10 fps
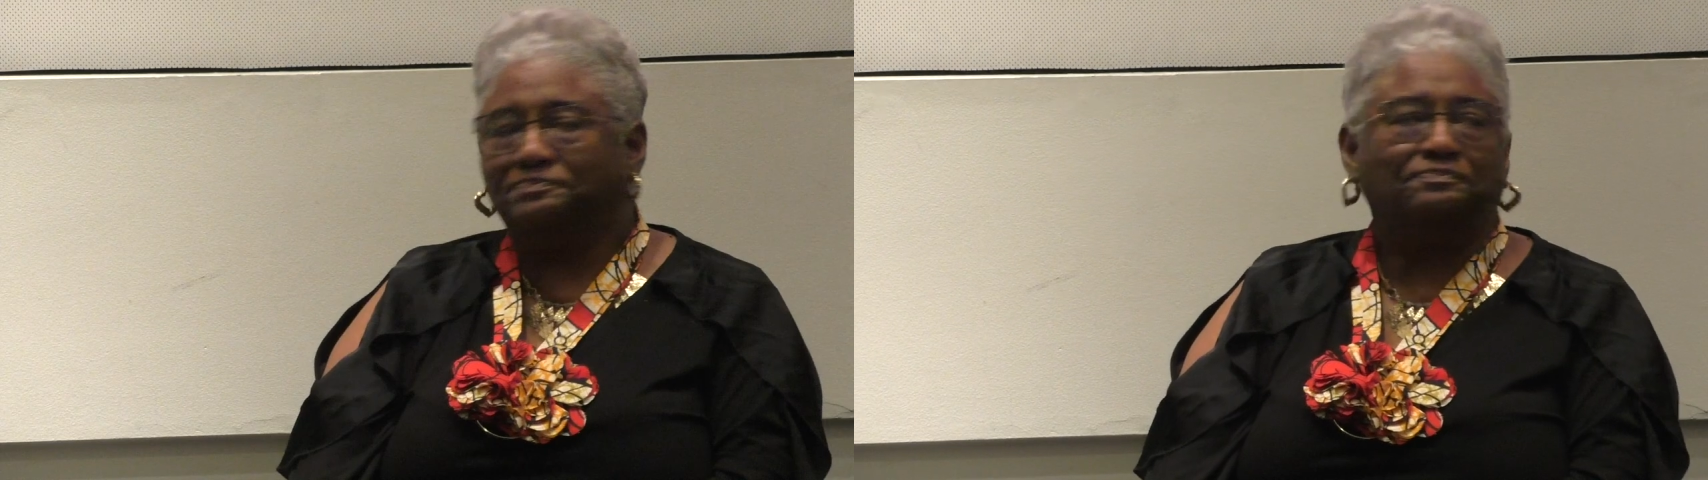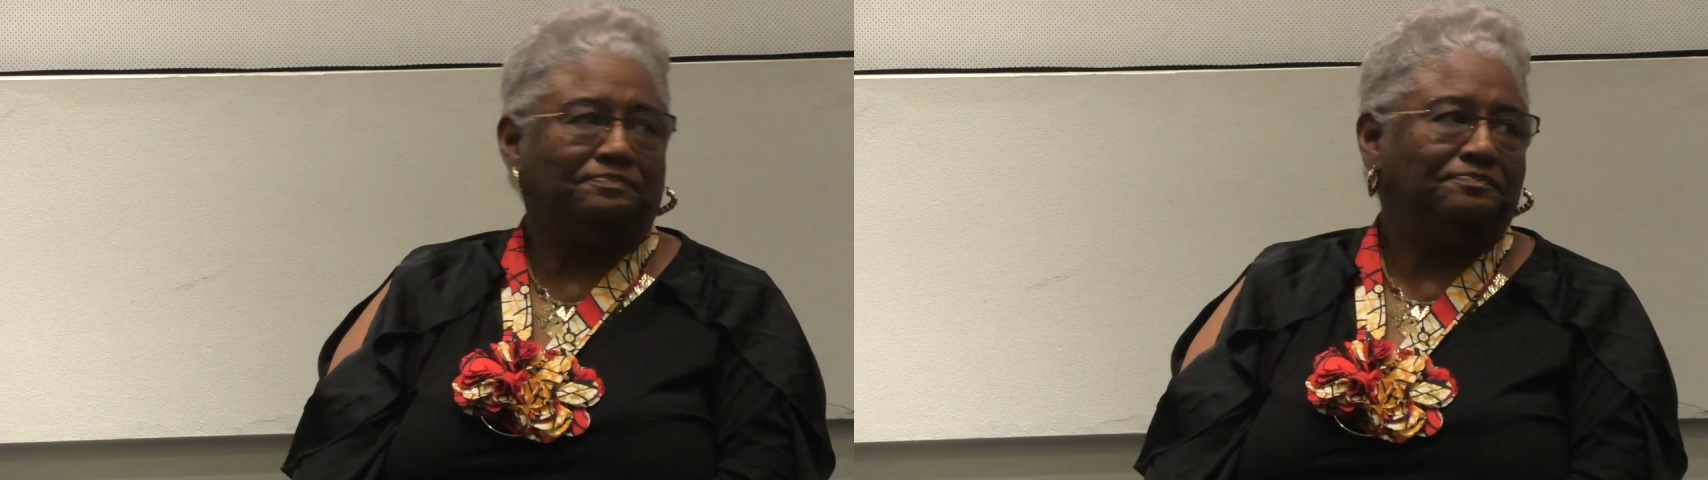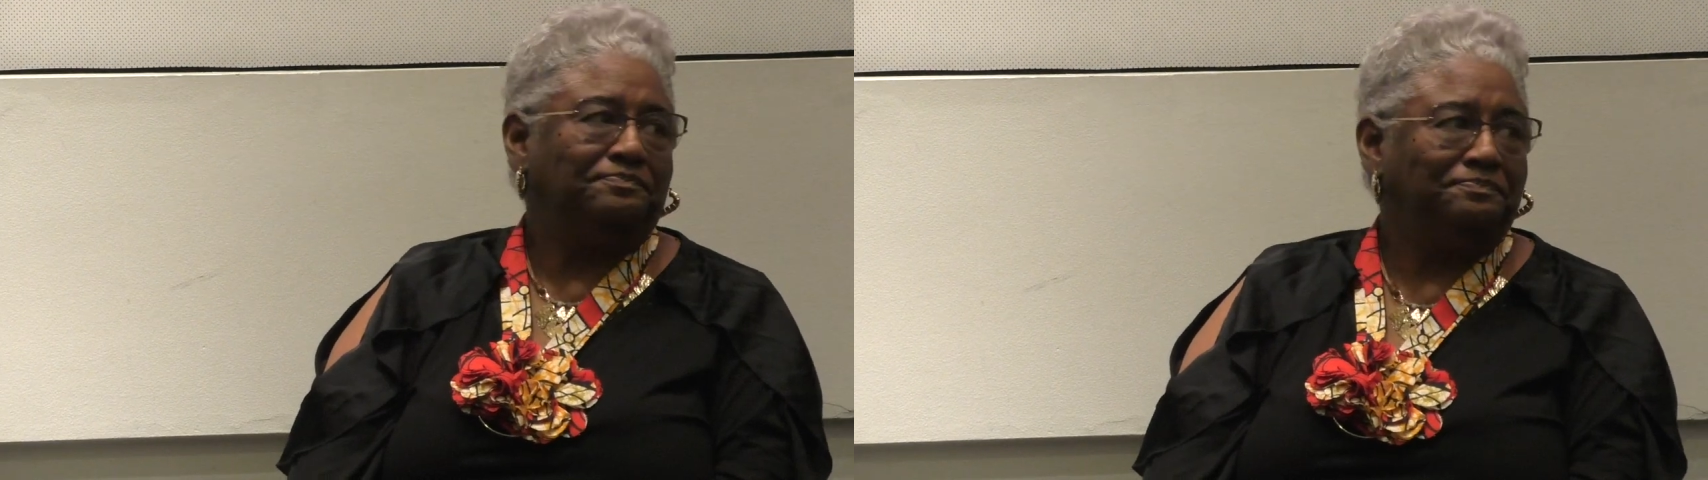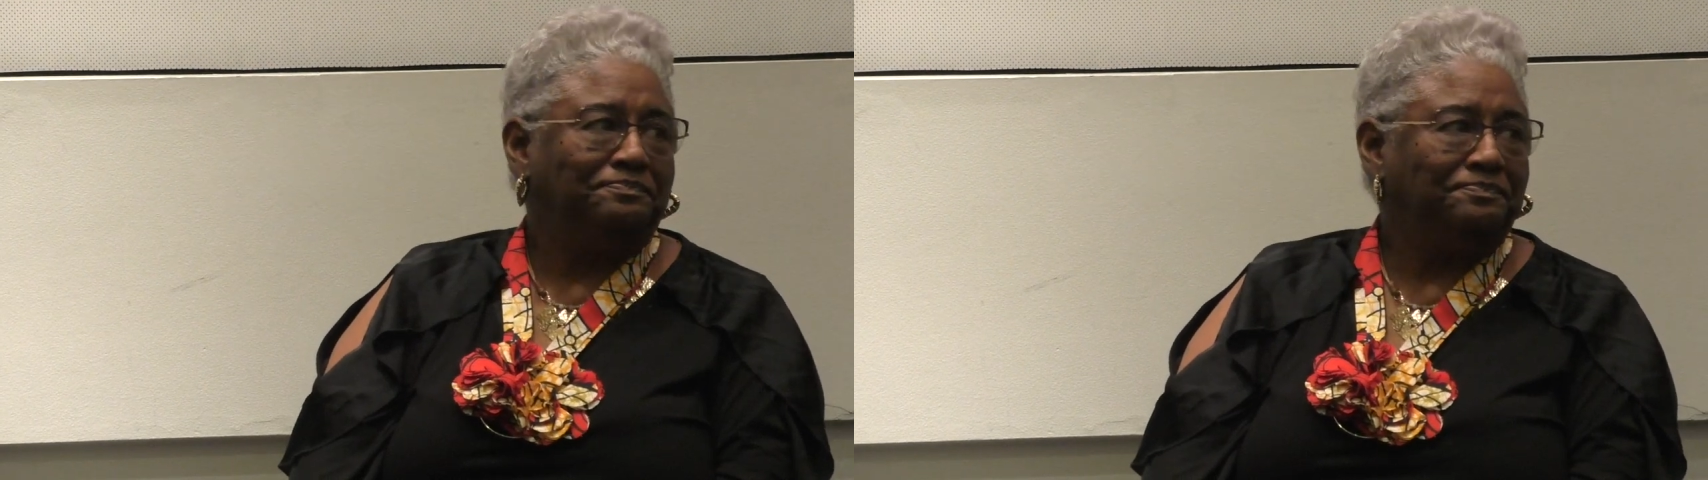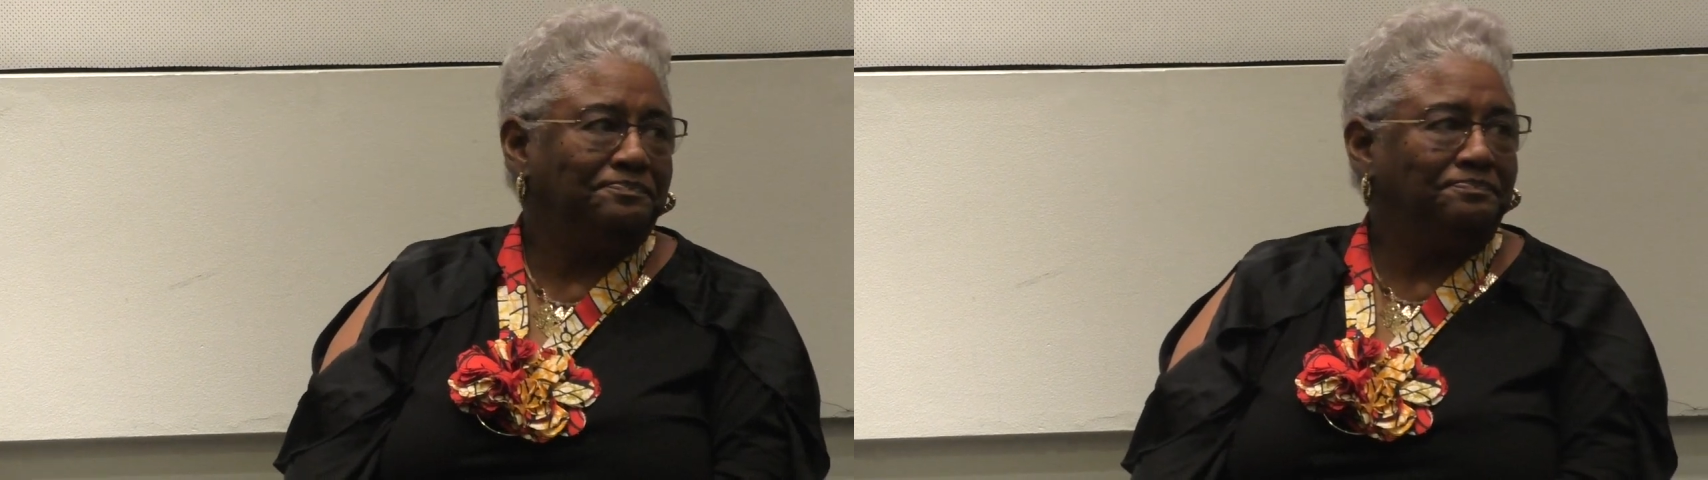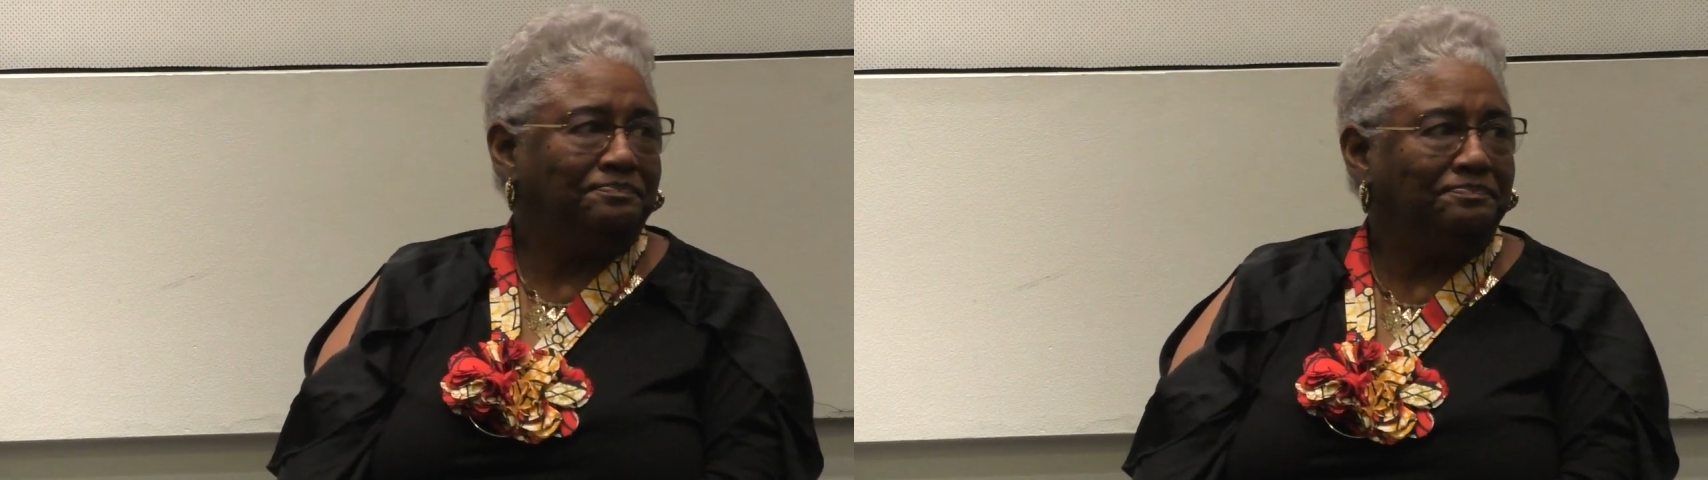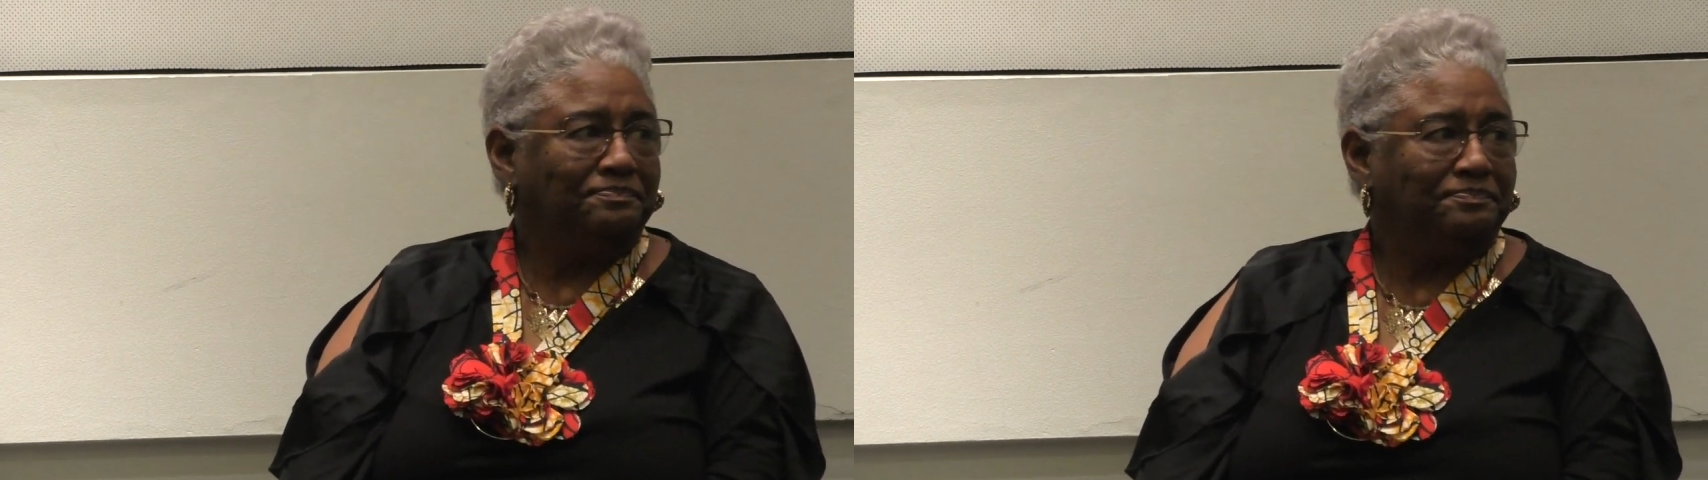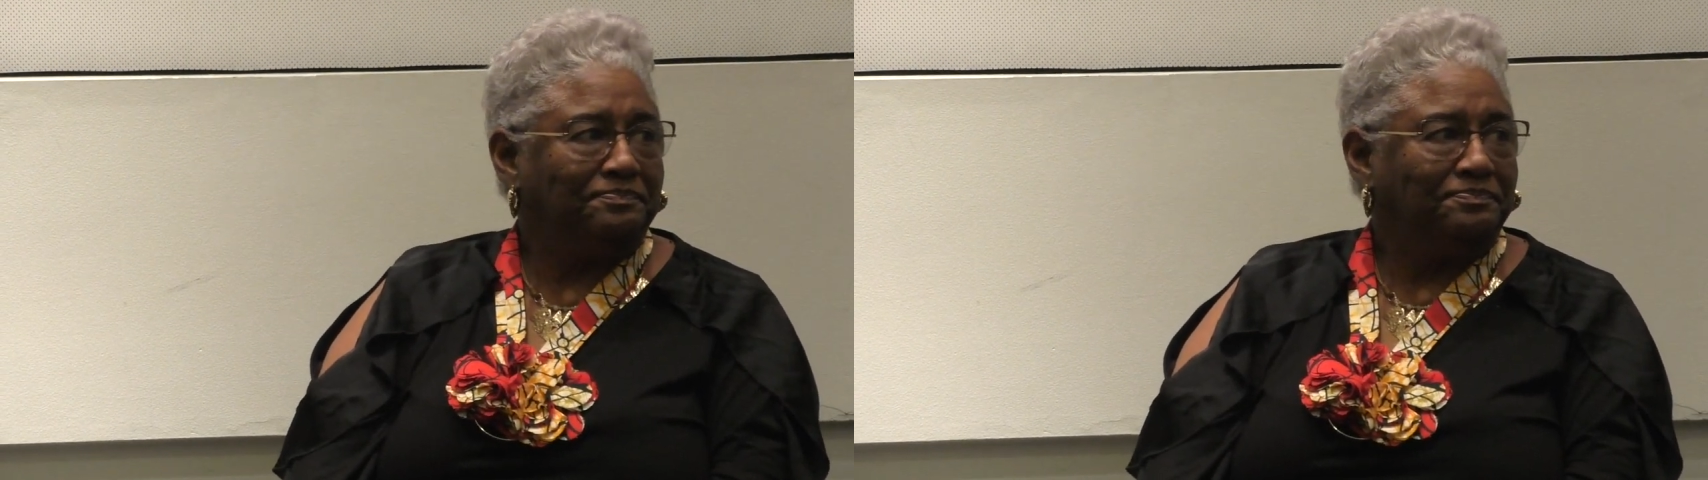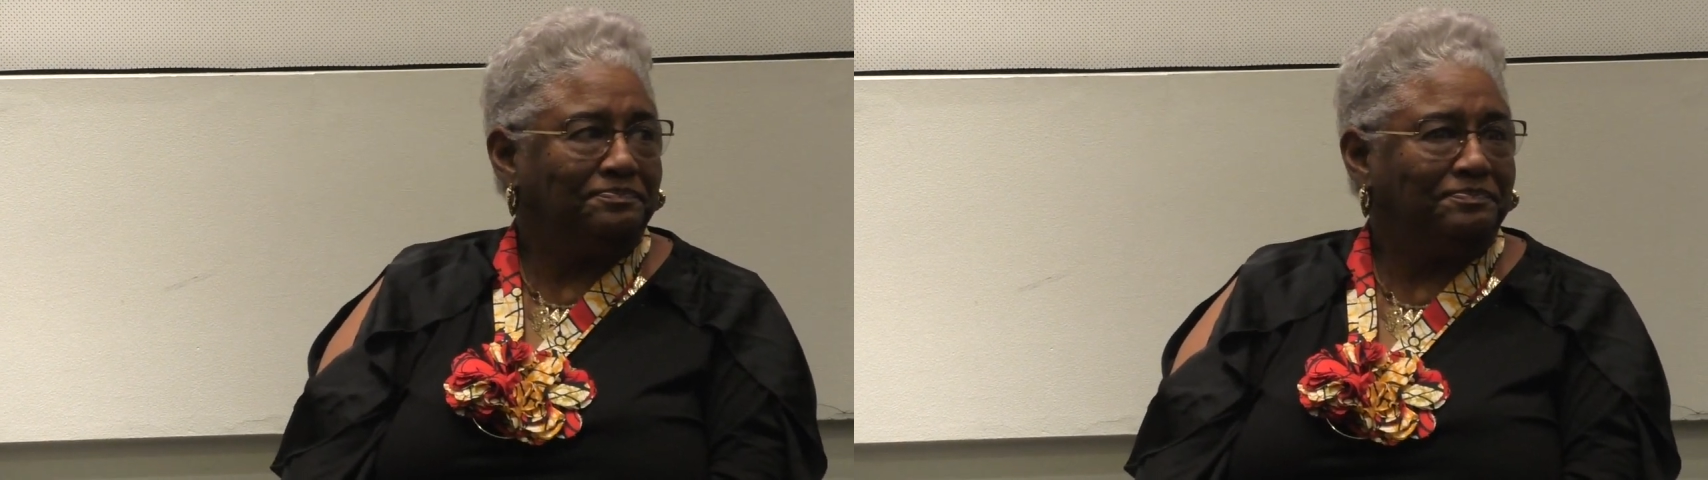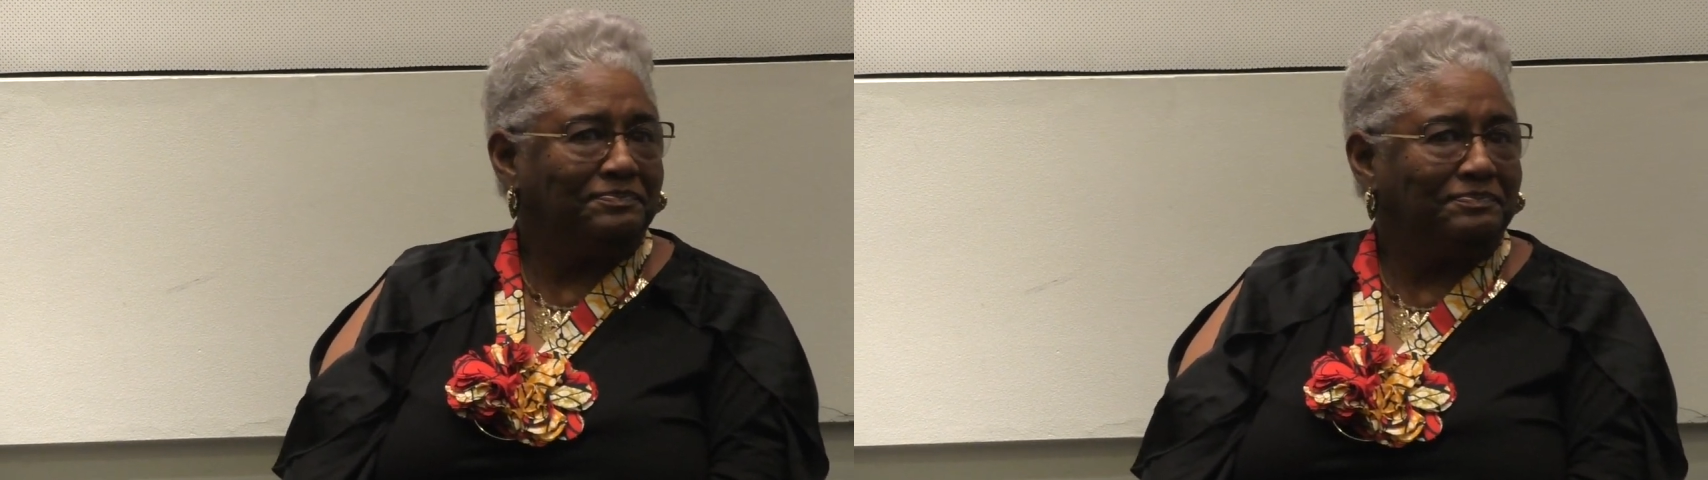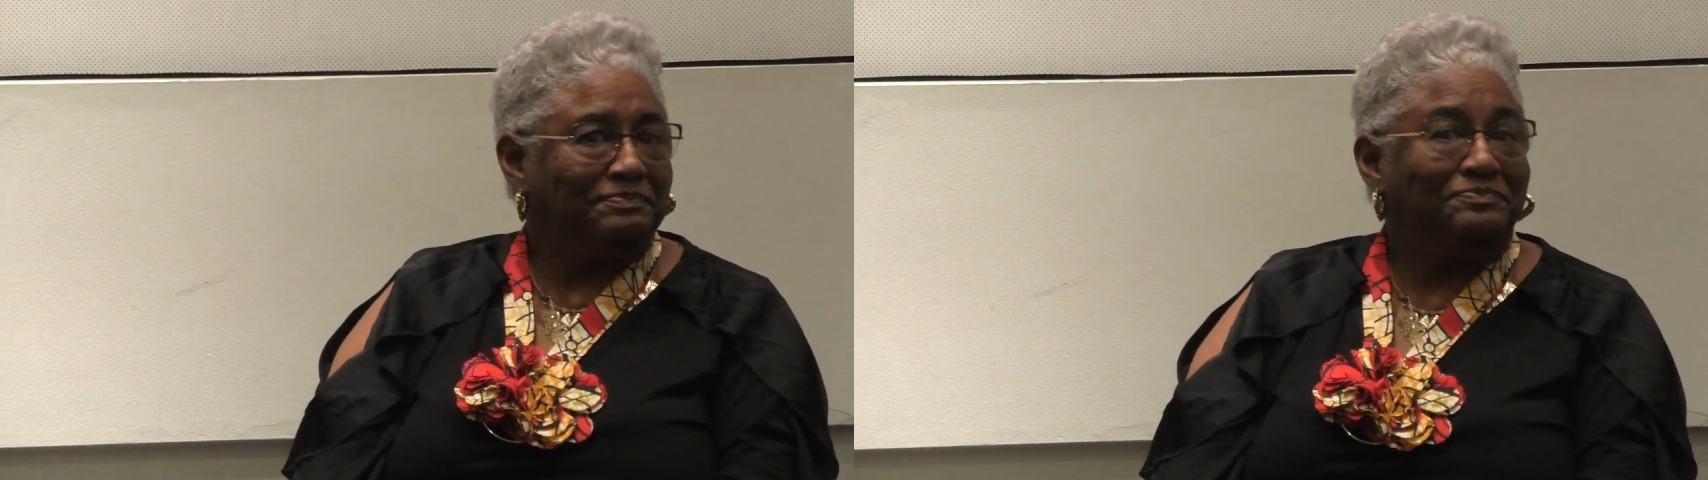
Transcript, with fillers: And you brought some community with